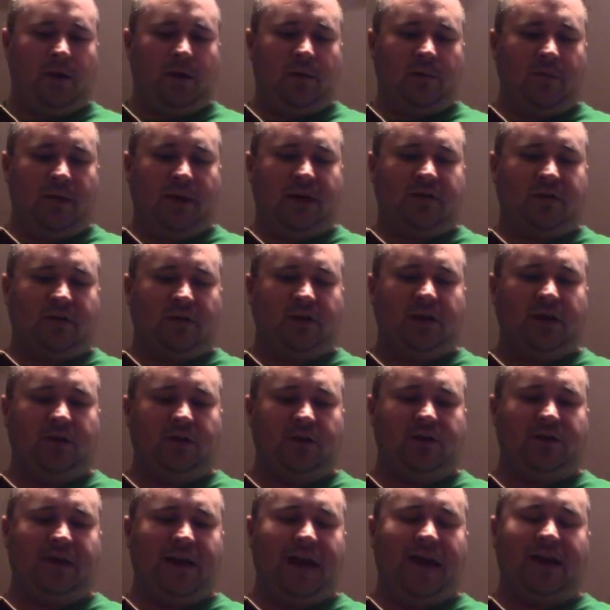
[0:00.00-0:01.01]
basically to
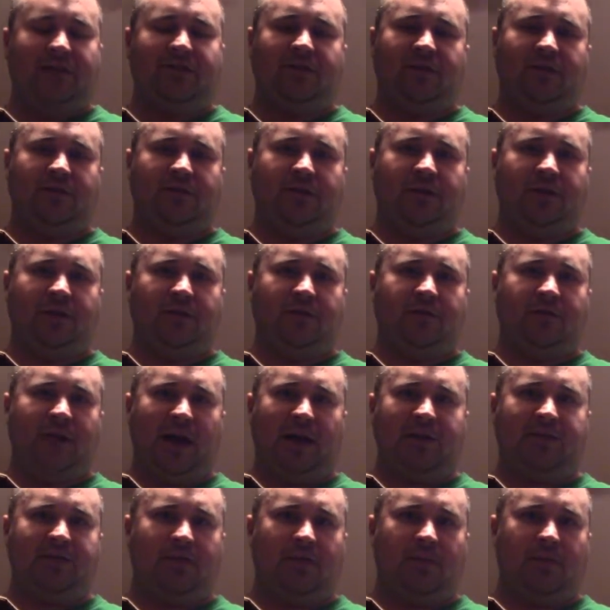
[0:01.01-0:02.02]
attach this to your
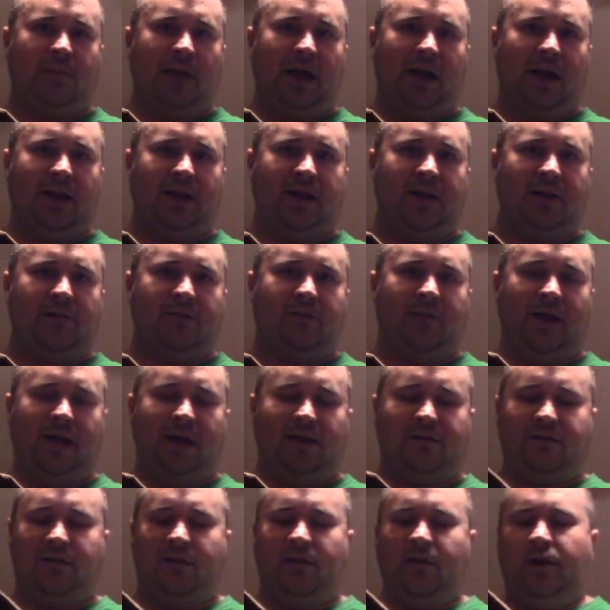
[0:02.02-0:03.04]
vest, to the MOLLE of the
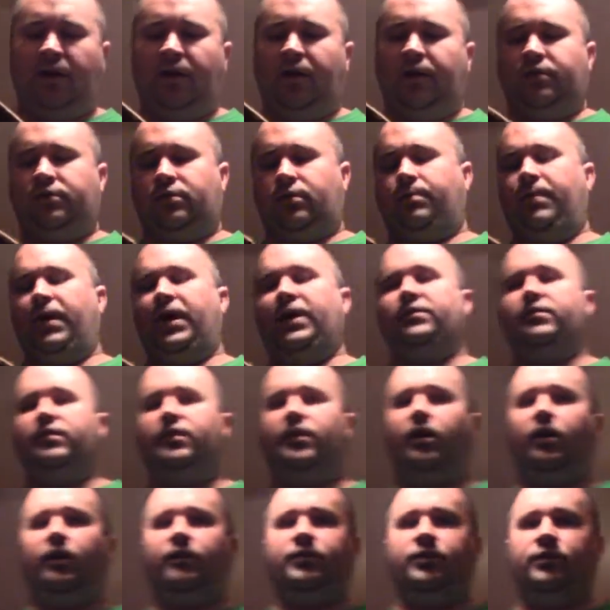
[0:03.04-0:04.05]
vest. So
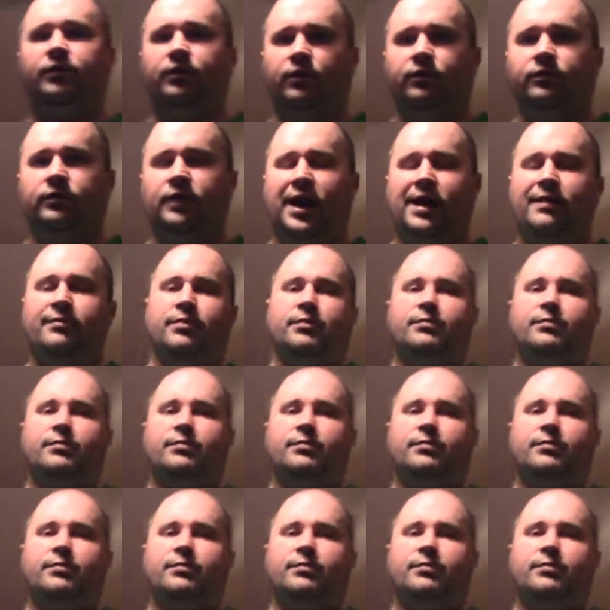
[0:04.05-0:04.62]
basically all you do is you have your